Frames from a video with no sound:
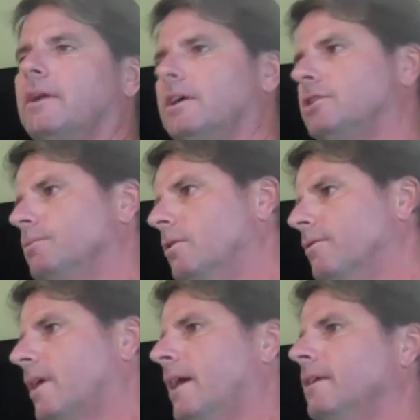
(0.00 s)
but as you
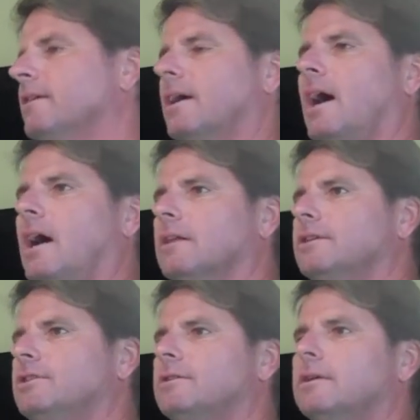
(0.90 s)
move on into
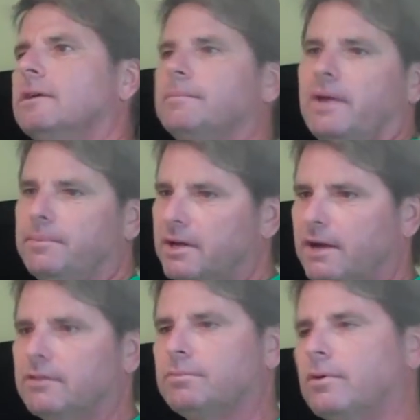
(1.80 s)
college, maybe
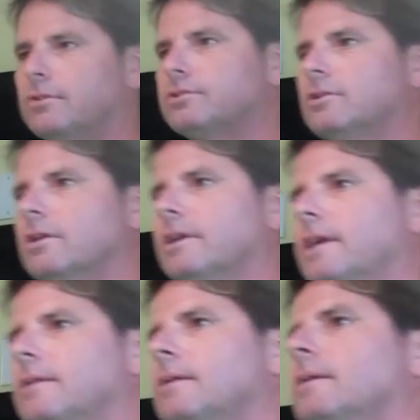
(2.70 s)
onto the pro
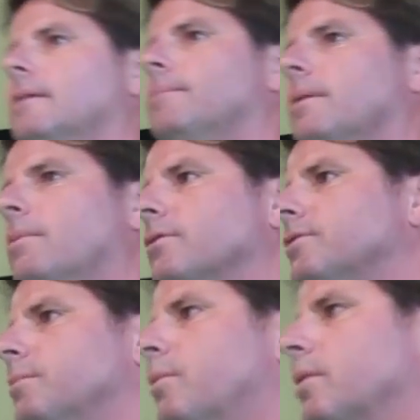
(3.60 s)
circuit, but
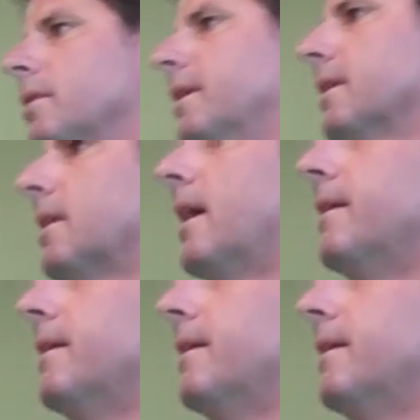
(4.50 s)
most importantly in